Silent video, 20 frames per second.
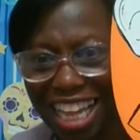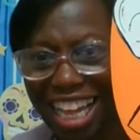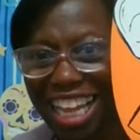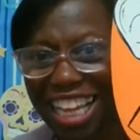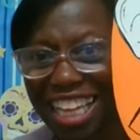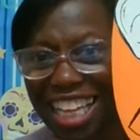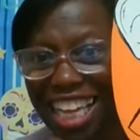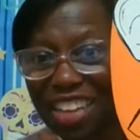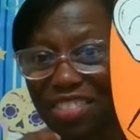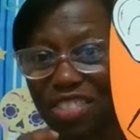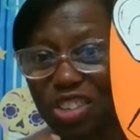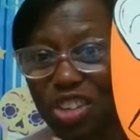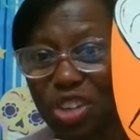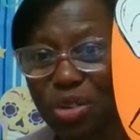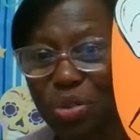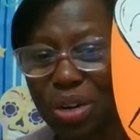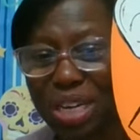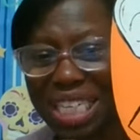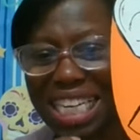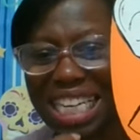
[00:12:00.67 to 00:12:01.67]
Ah, gave you a new
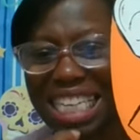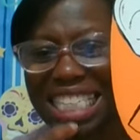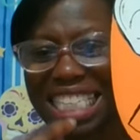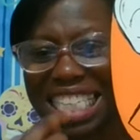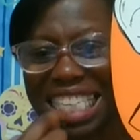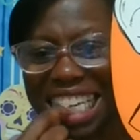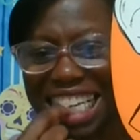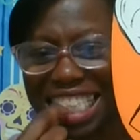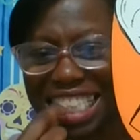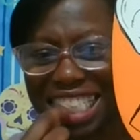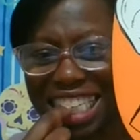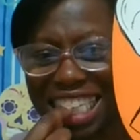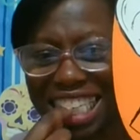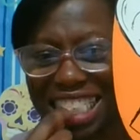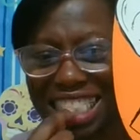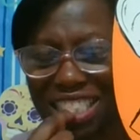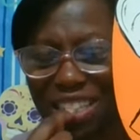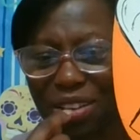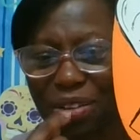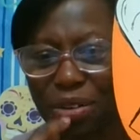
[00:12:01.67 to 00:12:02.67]
one.
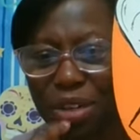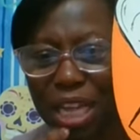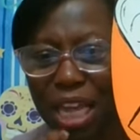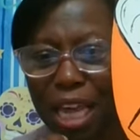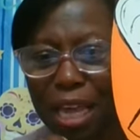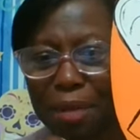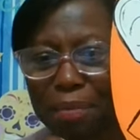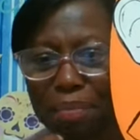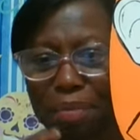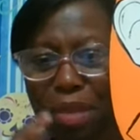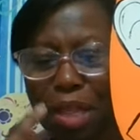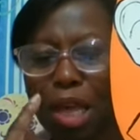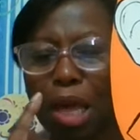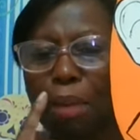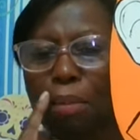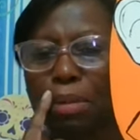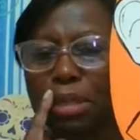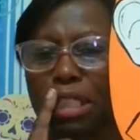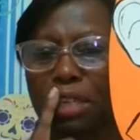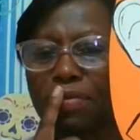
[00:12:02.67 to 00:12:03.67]
Dientes, okay?
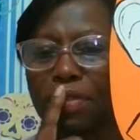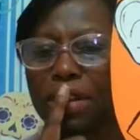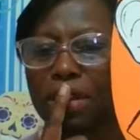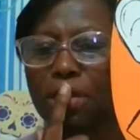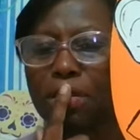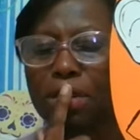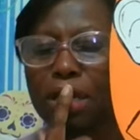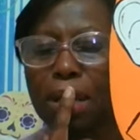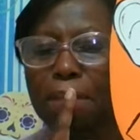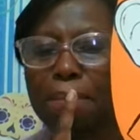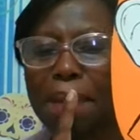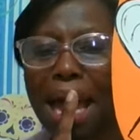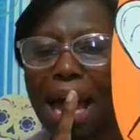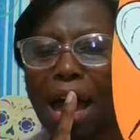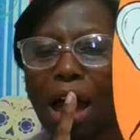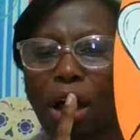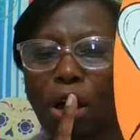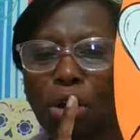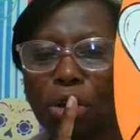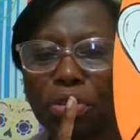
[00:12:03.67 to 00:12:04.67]
Put your finger on your
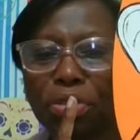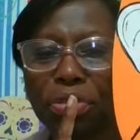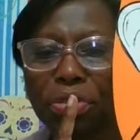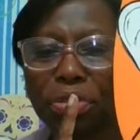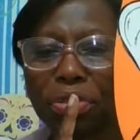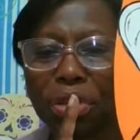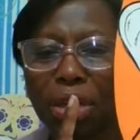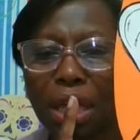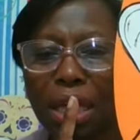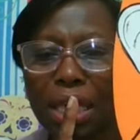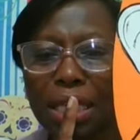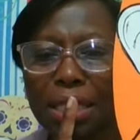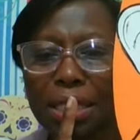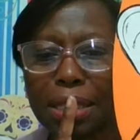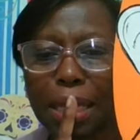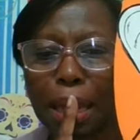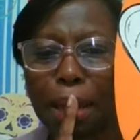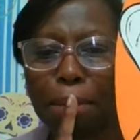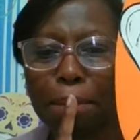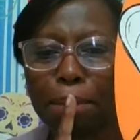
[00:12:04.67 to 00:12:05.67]
mouth and
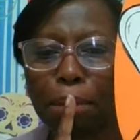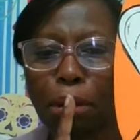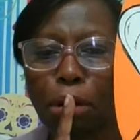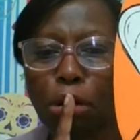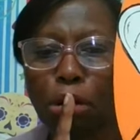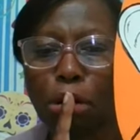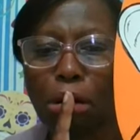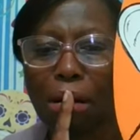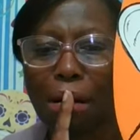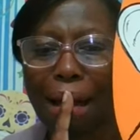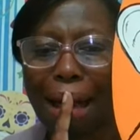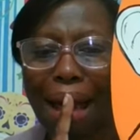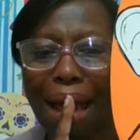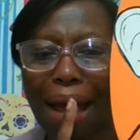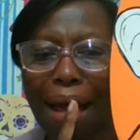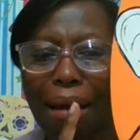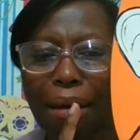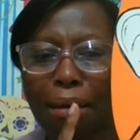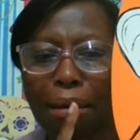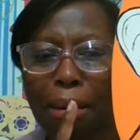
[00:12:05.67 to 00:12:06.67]
say boca,
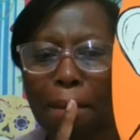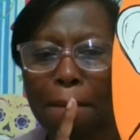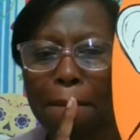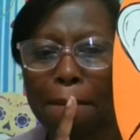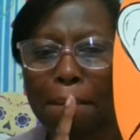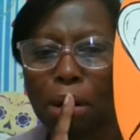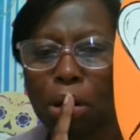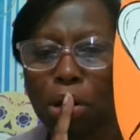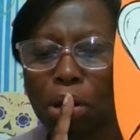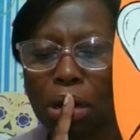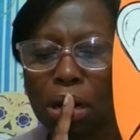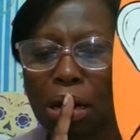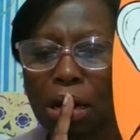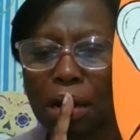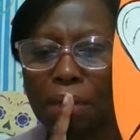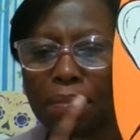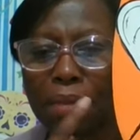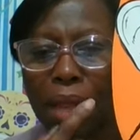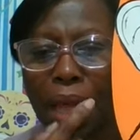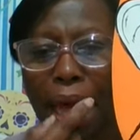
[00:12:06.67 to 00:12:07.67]

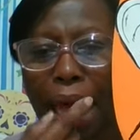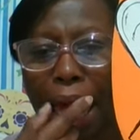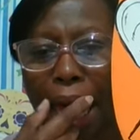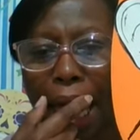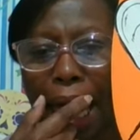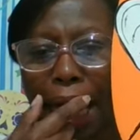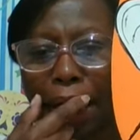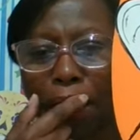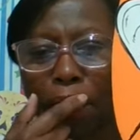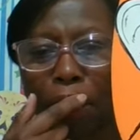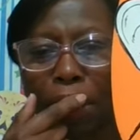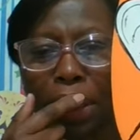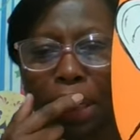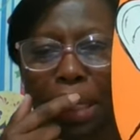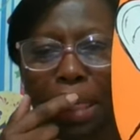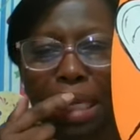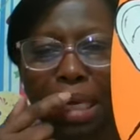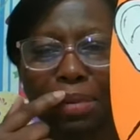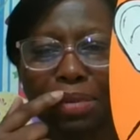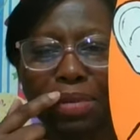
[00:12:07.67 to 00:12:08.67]
boca. And on
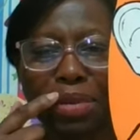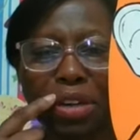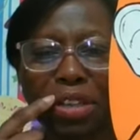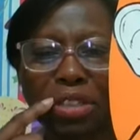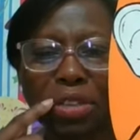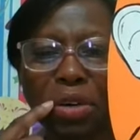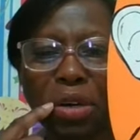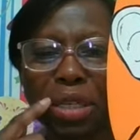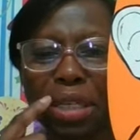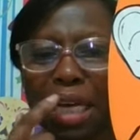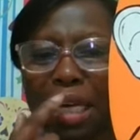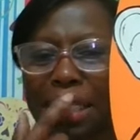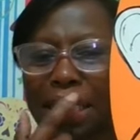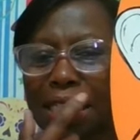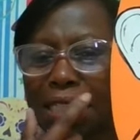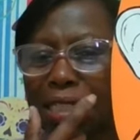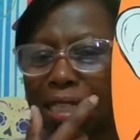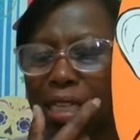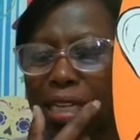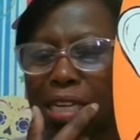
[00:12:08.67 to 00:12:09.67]
your lips, we're going to do it like
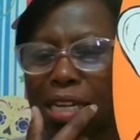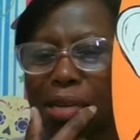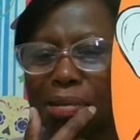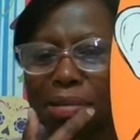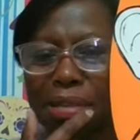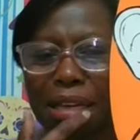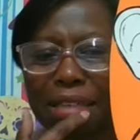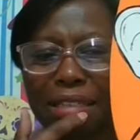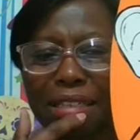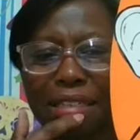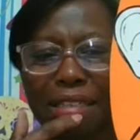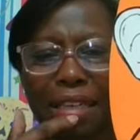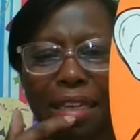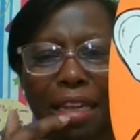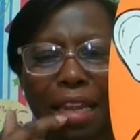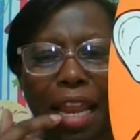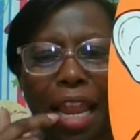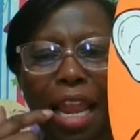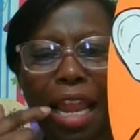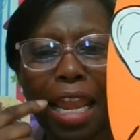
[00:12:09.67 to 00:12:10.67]
this. Say lips, because it
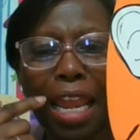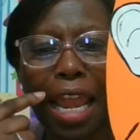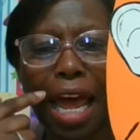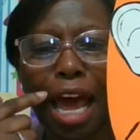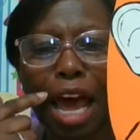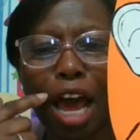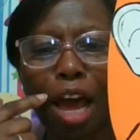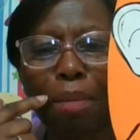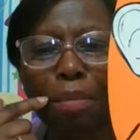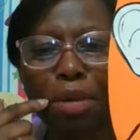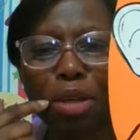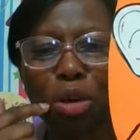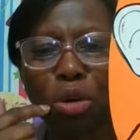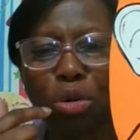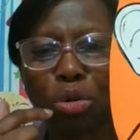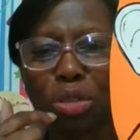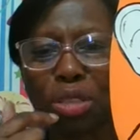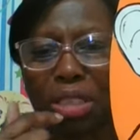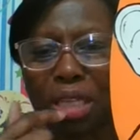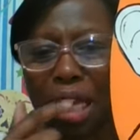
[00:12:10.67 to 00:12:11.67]
says
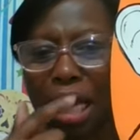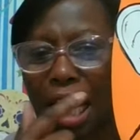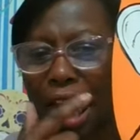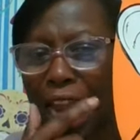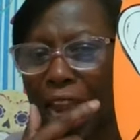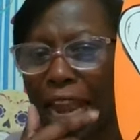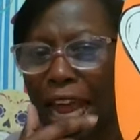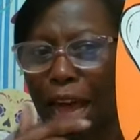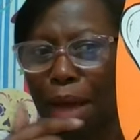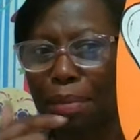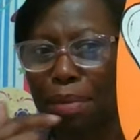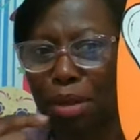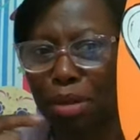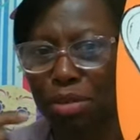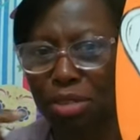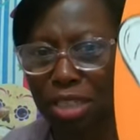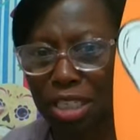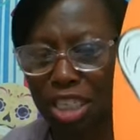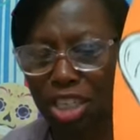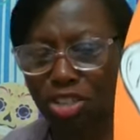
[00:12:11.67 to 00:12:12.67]
labios,
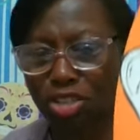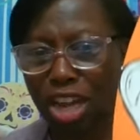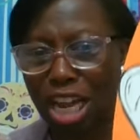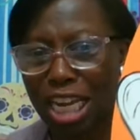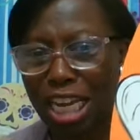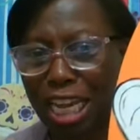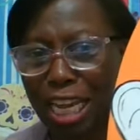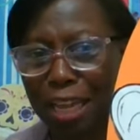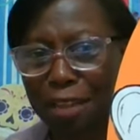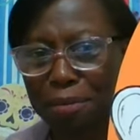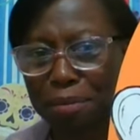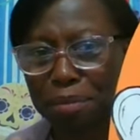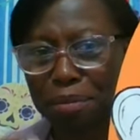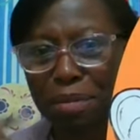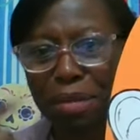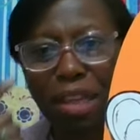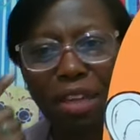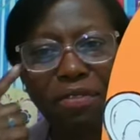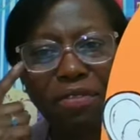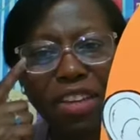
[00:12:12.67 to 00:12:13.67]
labios. Let's try it again.
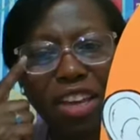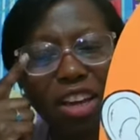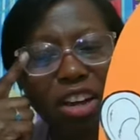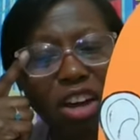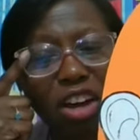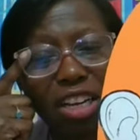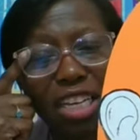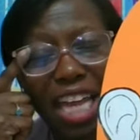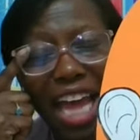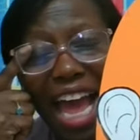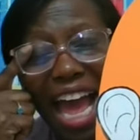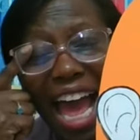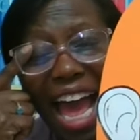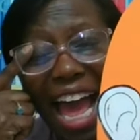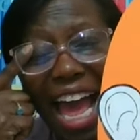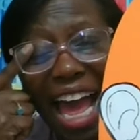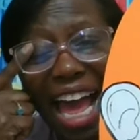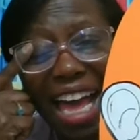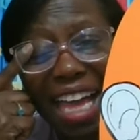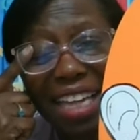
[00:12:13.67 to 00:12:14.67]
Finger on the
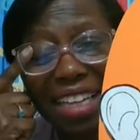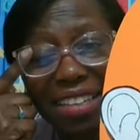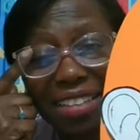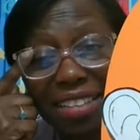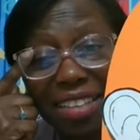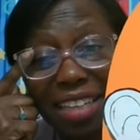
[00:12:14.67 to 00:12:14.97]
eye,